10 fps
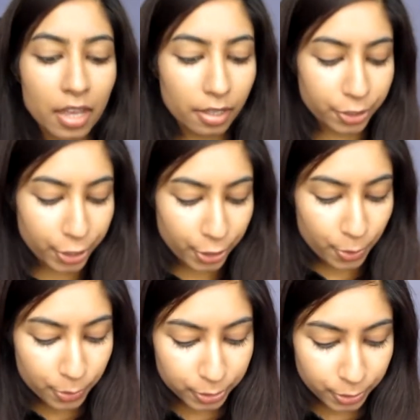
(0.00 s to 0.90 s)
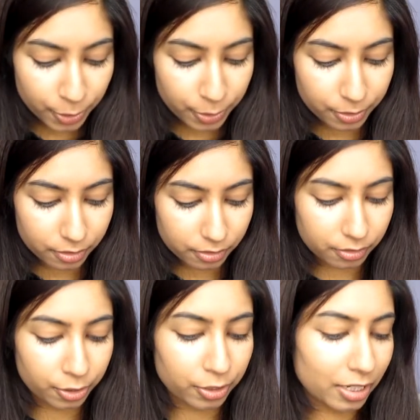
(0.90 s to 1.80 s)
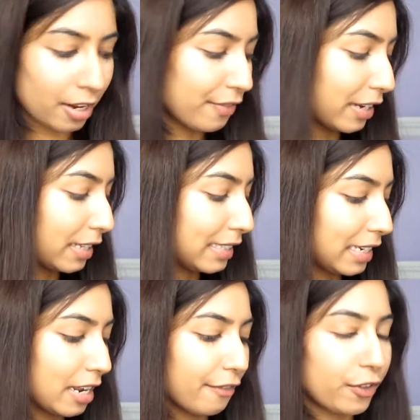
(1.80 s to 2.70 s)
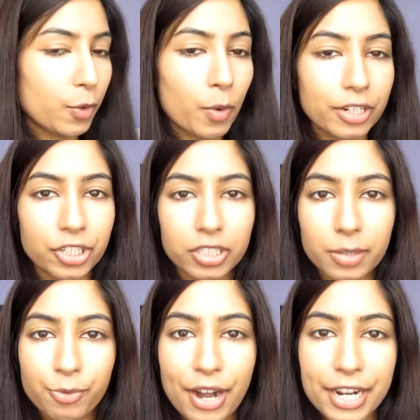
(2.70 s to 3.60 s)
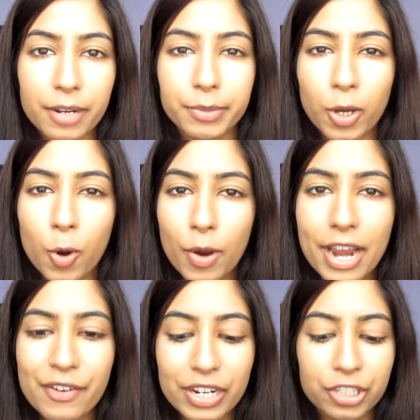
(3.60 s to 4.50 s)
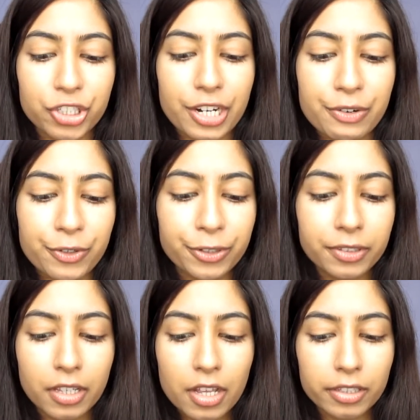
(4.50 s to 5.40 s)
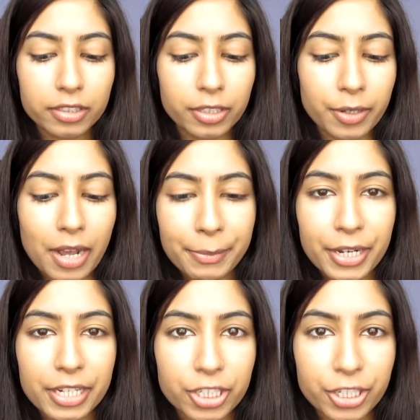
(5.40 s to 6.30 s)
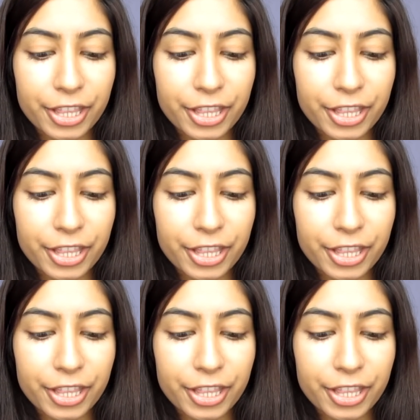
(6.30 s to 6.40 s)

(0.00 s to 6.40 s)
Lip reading: You can also use another concealer if you want, just to brighten up the whole area in general. So I'm going to do